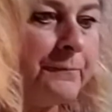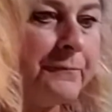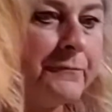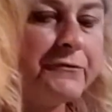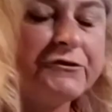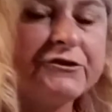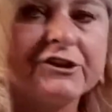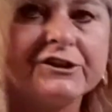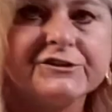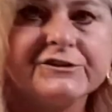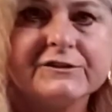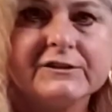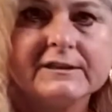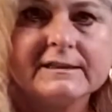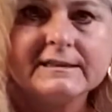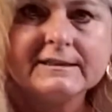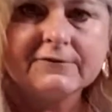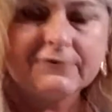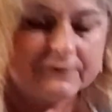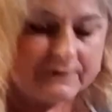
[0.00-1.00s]
just a
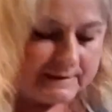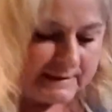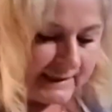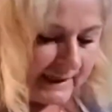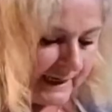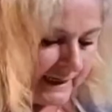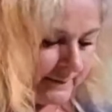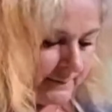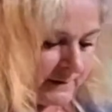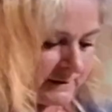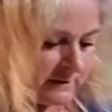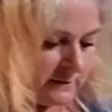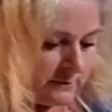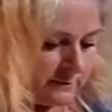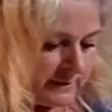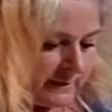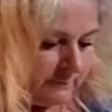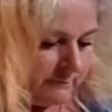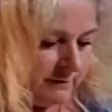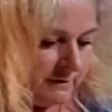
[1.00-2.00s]
different time
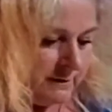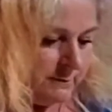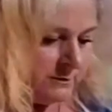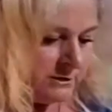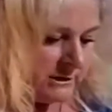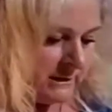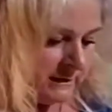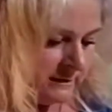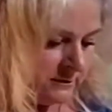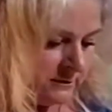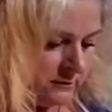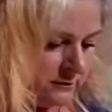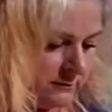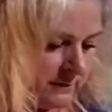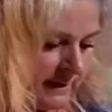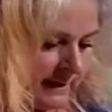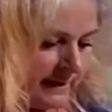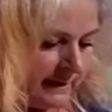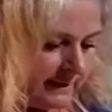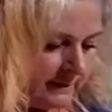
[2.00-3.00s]
zone. I really wish I didn't do
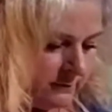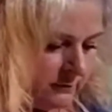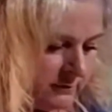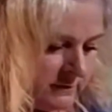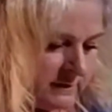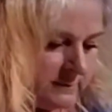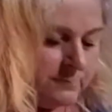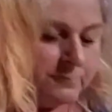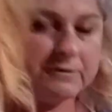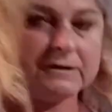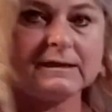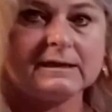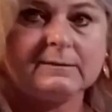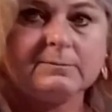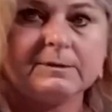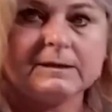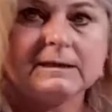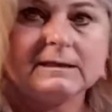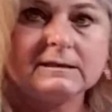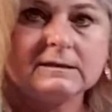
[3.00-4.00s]
that. It looks pretty,
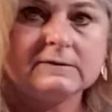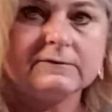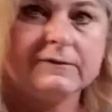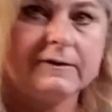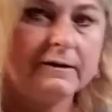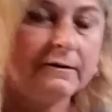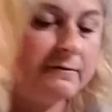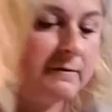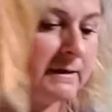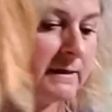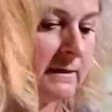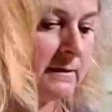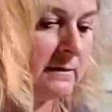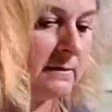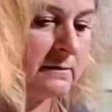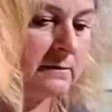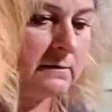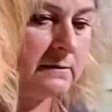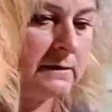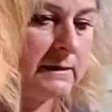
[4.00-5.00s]
but it's very
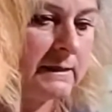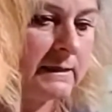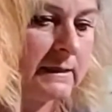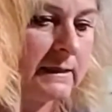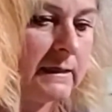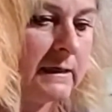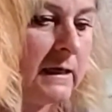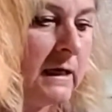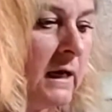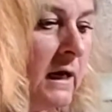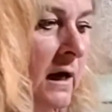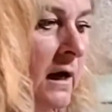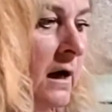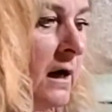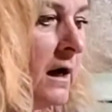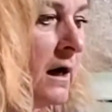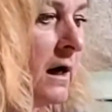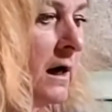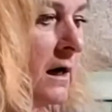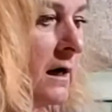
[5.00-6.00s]
icky.
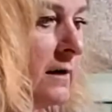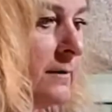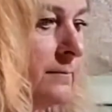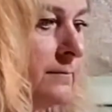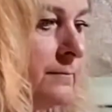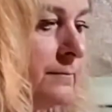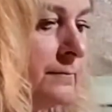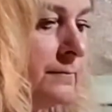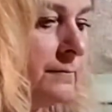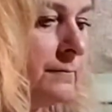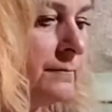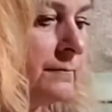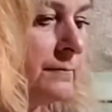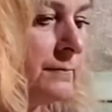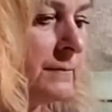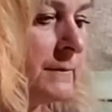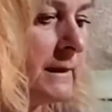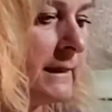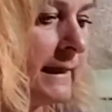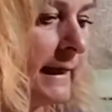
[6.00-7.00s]

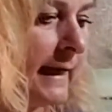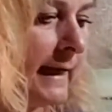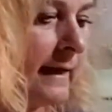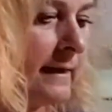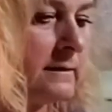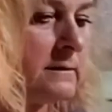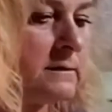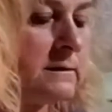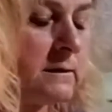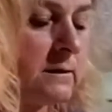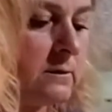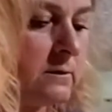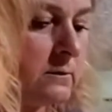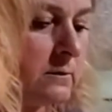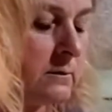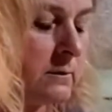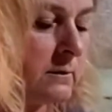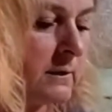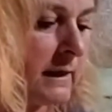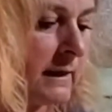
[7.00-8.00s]
Yeah,
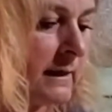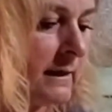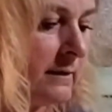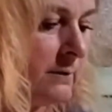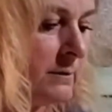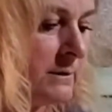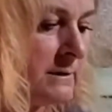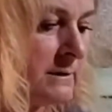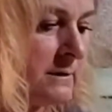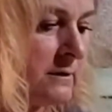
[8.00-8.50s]
so, and it was a